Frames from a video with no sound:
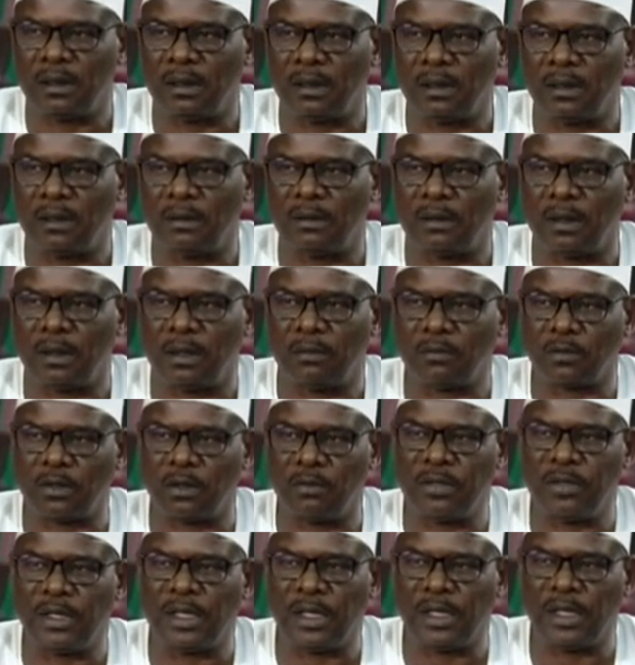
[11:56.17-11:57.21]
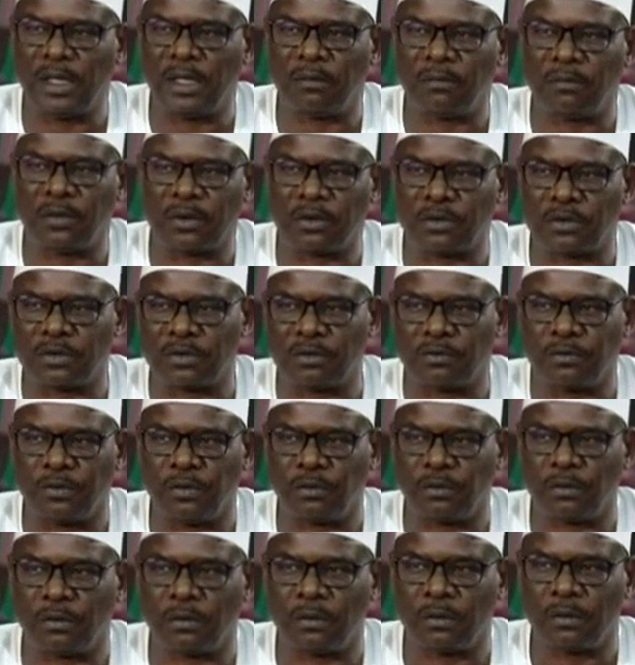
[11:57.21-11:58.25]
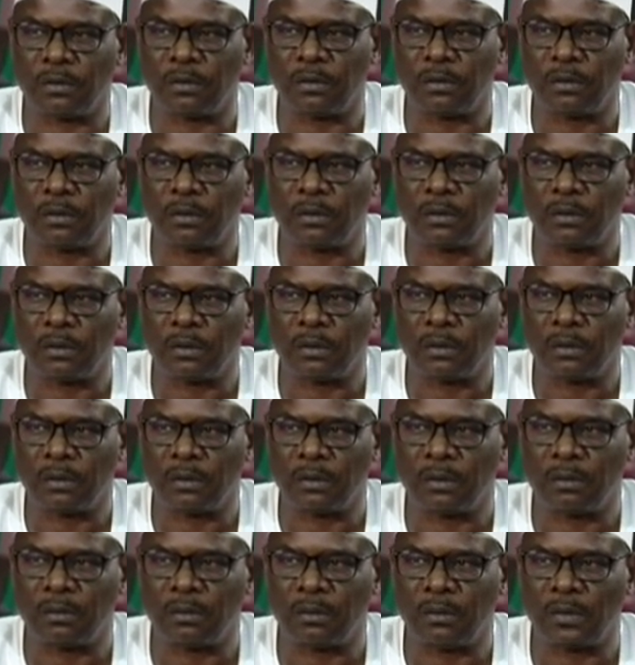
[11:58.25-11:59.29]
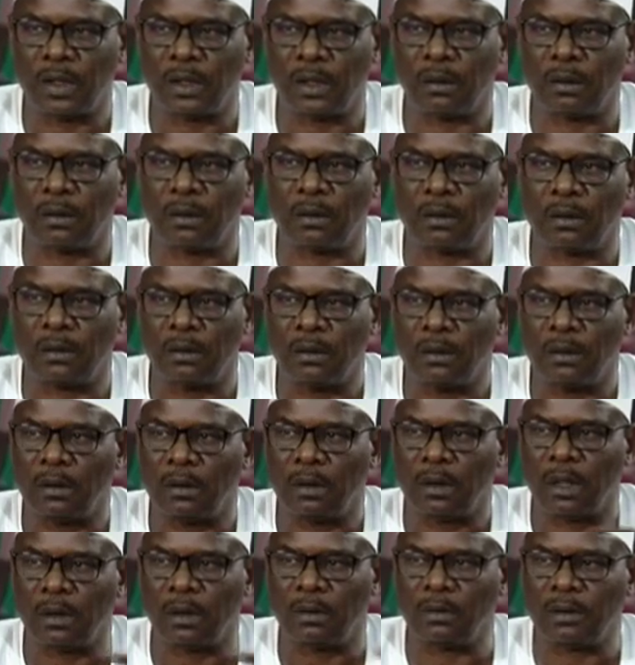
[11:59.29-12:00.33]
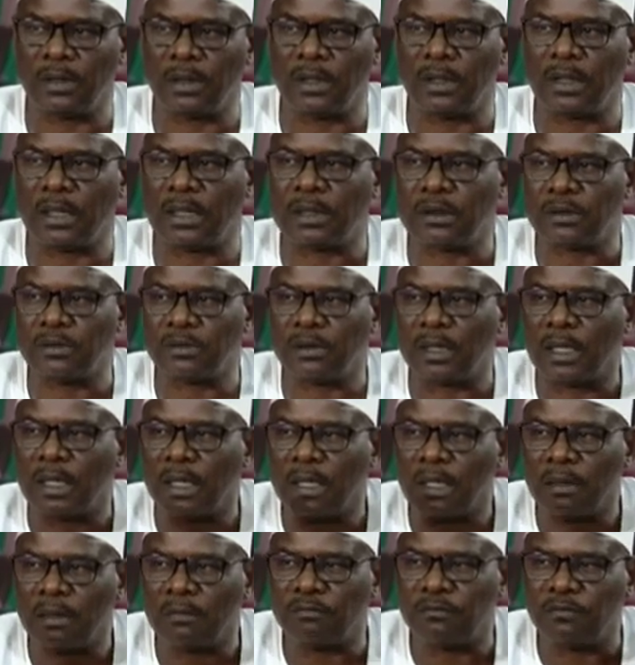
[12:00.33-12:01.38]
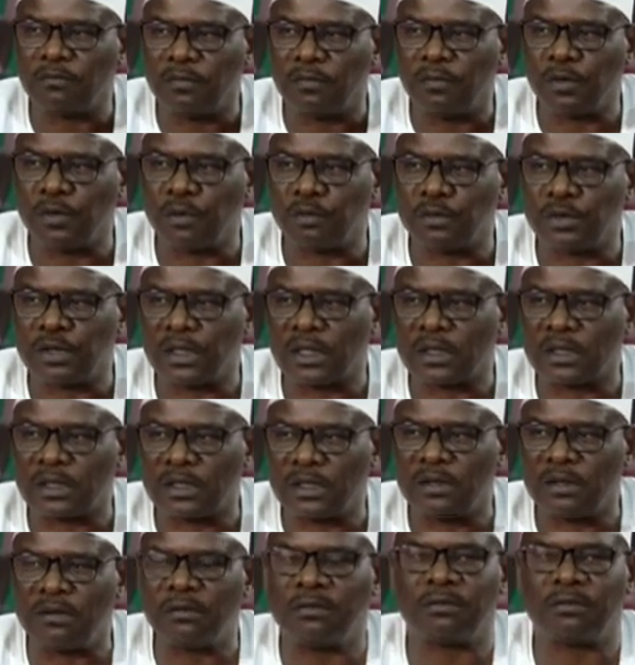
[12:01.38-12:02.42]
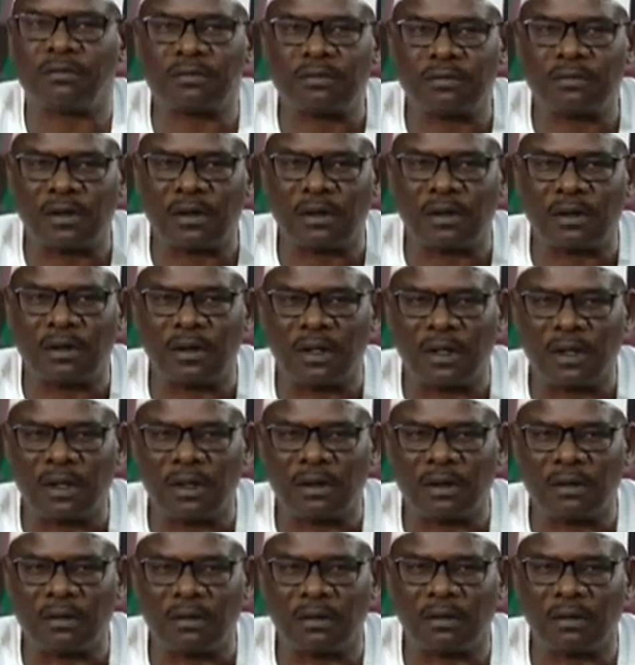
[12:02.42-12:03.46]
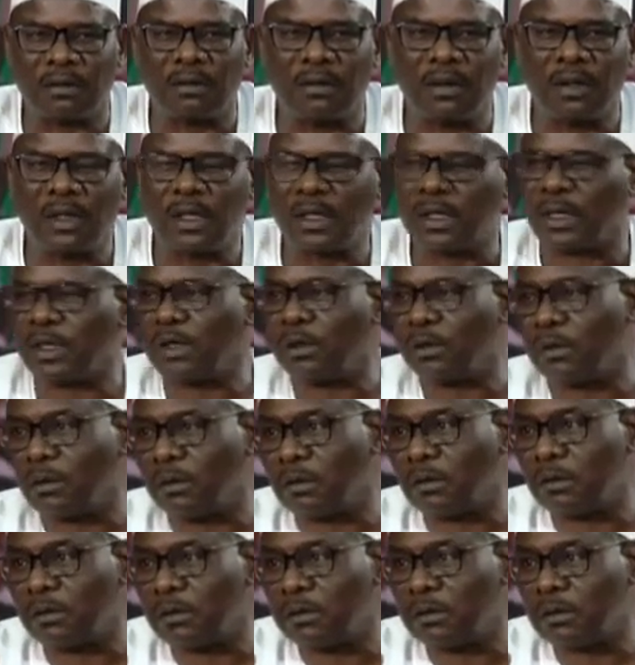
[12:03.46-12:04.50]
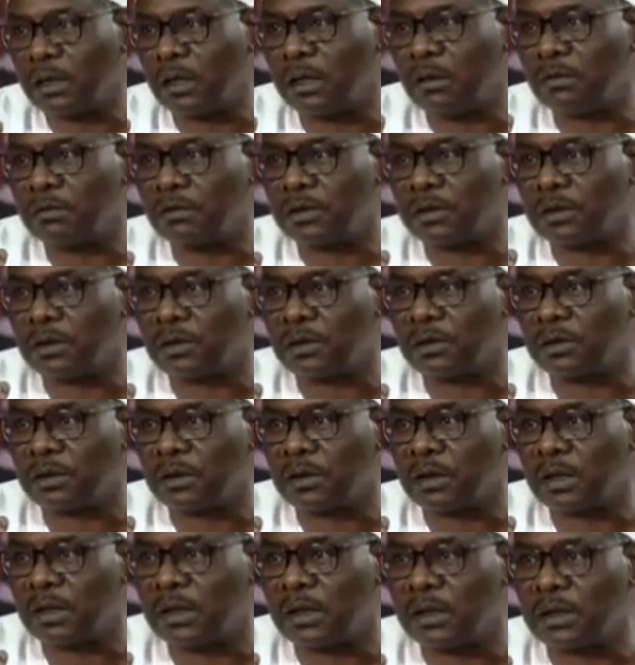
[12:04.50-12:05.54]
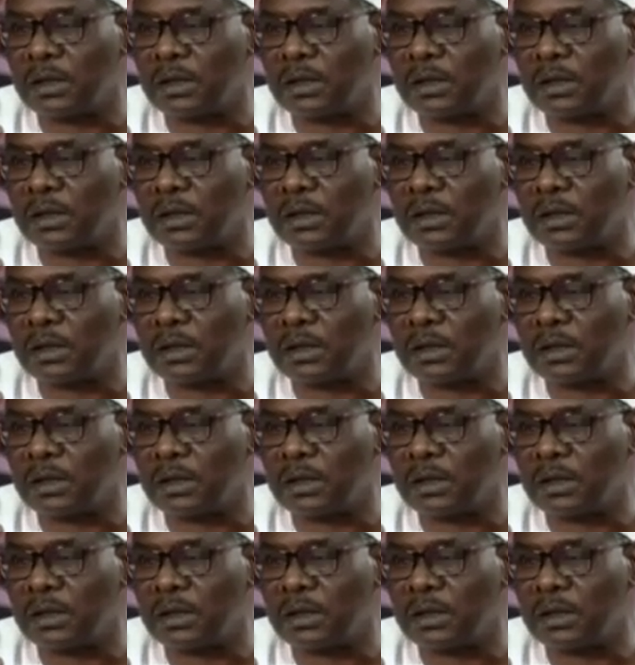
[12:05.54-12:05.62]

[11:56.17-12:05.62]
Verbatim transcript: You know, I'm coming here because of you. Hmm. You know, uh, knowing that you are an objective, you know, renowned television journalist.